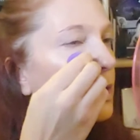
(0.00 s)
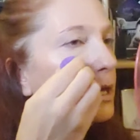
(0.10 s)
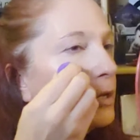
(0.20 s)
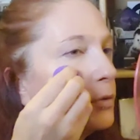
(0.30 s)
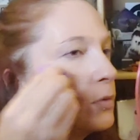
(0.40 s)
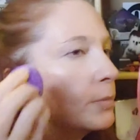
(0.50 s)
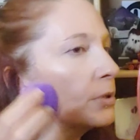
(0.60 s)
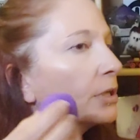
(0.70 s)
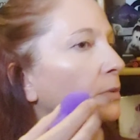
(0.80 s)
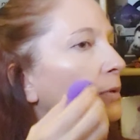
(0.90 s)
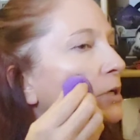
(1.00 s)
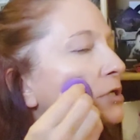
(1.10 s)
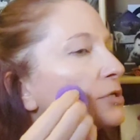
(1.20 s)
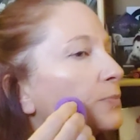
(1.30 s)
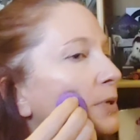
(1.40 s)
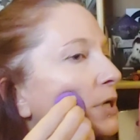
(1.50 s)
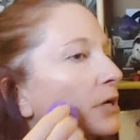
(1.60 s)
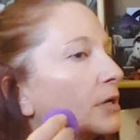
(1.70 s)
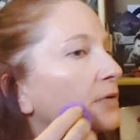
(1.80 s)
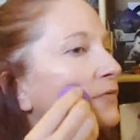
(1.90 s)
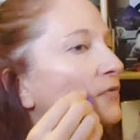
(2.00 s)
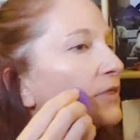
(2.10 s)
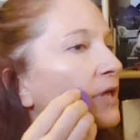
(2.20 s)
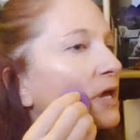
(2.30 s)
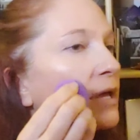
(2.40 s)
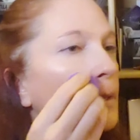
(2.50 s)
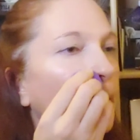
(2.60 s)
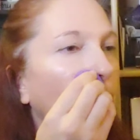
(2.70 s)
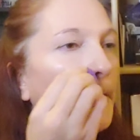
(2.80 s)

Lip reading: and it normally works pretty good for that.